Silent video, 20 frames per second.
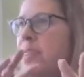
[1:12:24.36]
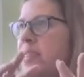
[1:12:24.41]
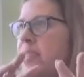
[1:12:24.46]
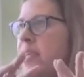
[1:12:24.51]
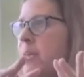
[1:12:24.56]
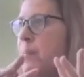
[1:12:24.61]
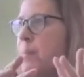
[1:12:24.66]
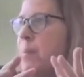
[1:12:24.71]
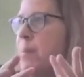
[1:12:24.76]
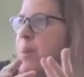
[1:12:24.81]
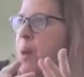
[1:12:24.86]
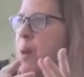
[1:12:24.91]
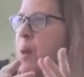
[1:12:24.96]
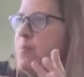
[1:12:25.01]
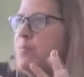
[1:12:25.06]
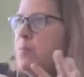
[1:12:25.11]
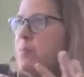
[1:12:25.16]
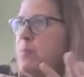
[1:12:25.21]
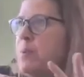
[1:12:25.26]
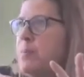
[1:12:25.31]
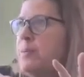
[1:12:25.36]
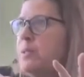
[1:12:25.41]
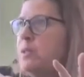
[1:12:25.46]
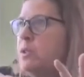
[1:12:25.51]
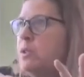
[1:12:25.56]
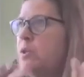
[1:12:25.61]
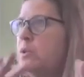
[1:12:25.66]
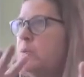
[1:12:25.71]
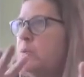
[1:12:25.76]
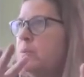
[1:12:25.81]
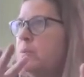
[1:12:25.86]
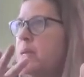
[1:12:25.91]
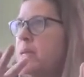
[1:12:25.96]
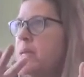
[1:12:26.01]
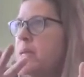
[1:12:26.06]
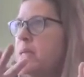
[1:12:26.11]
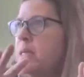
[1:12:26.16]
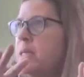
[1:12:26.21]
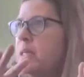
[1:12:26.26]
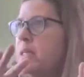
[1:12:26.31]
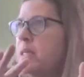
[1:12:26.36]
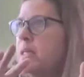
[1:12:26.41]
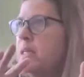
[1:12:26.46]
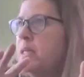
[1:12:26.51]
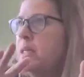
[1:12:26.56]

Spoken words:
think it might be helpful maybe to create